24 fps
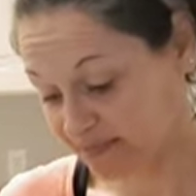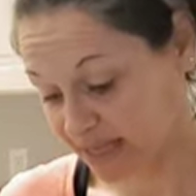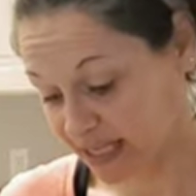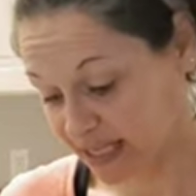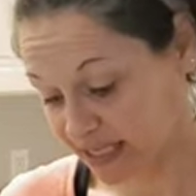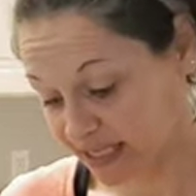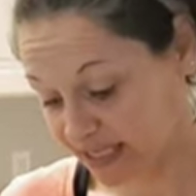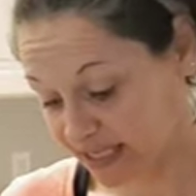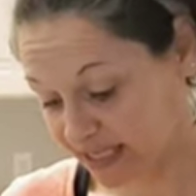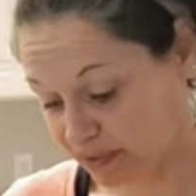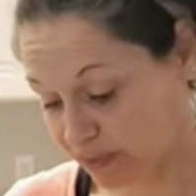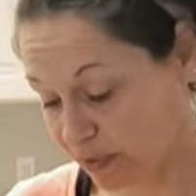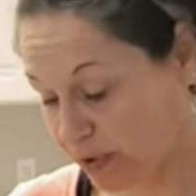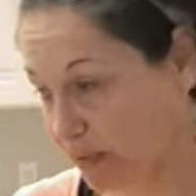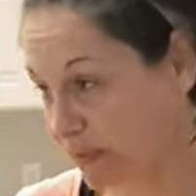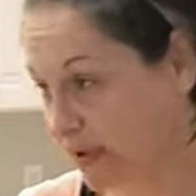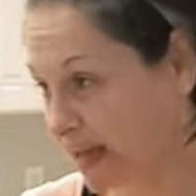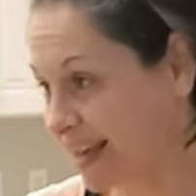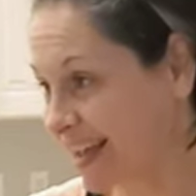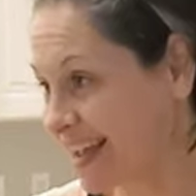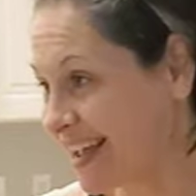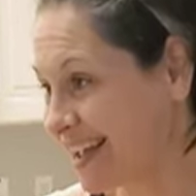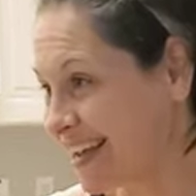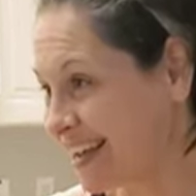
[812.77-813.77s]
this is what we
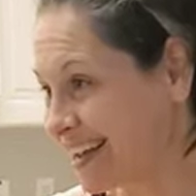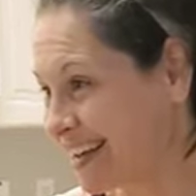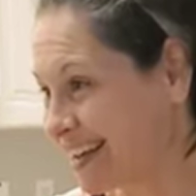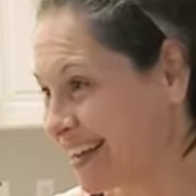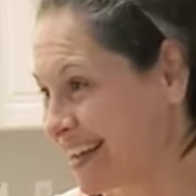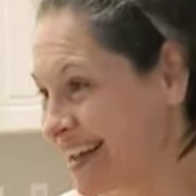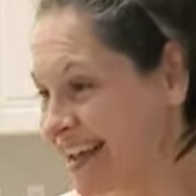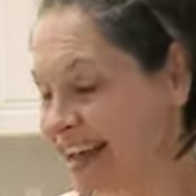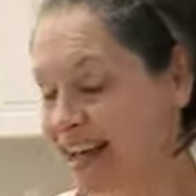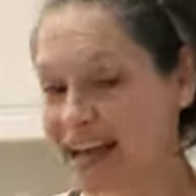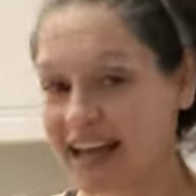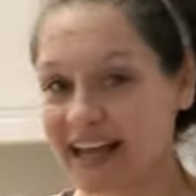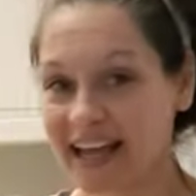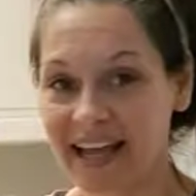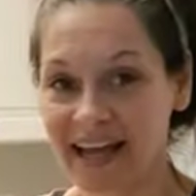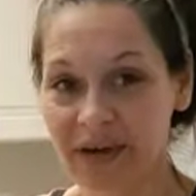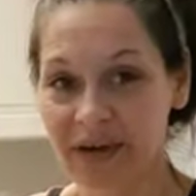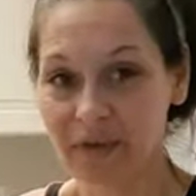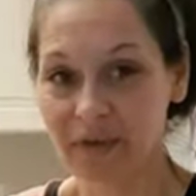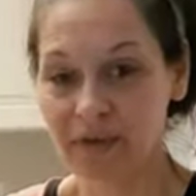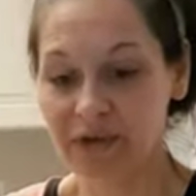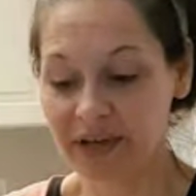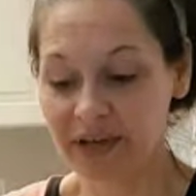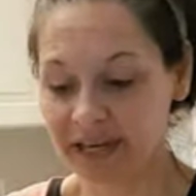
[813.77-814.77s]
get.
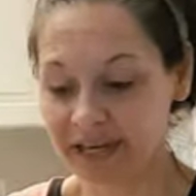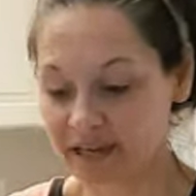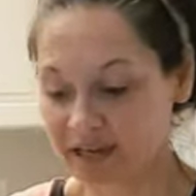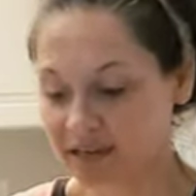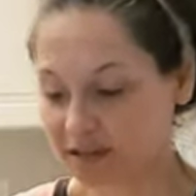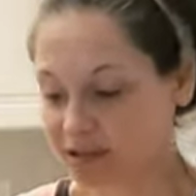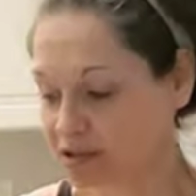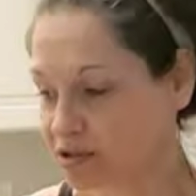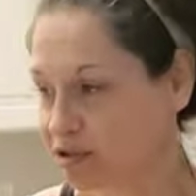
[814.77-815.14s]
And we'll get